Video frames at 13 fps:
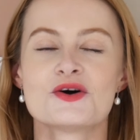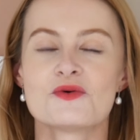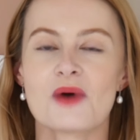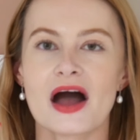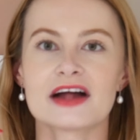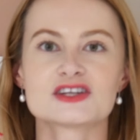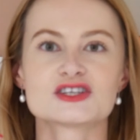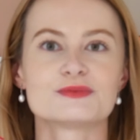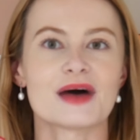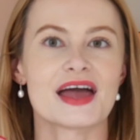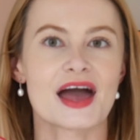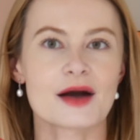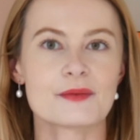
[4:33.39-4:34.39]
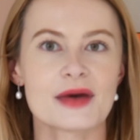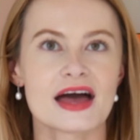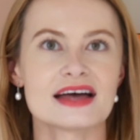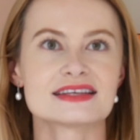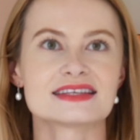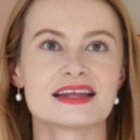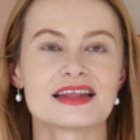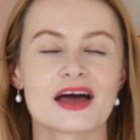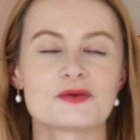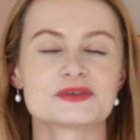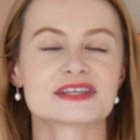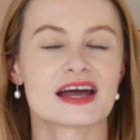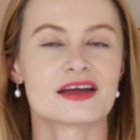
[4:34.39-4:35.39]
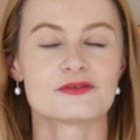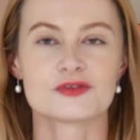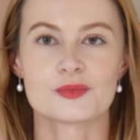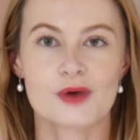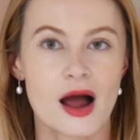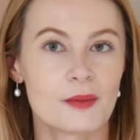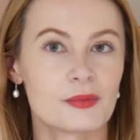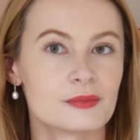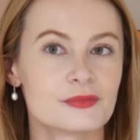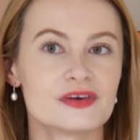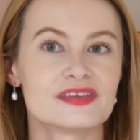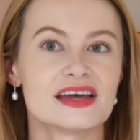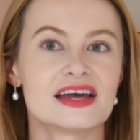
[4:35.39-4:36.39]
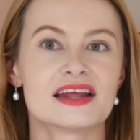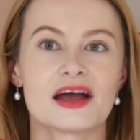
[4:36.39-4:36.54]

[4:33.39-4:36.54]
watch by Hermes, and that was kind of the problem with it.